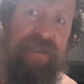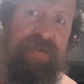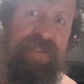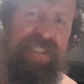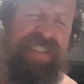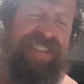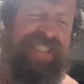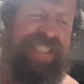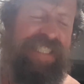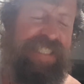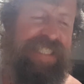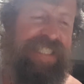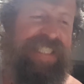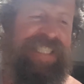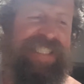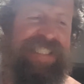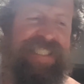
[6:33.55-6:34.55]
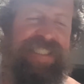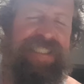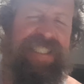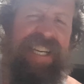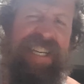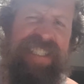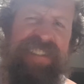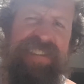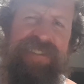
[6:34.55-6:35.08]
I mean, the
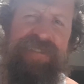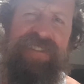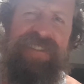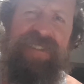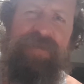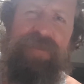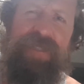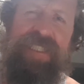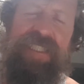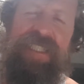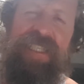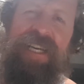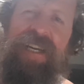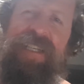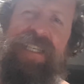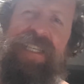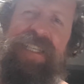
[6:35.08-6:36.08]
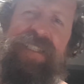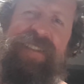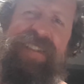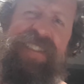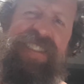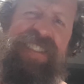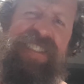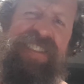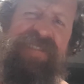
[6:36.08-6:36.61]
tail was a bit yucky
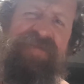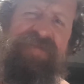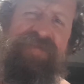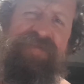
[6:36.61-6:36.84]
because,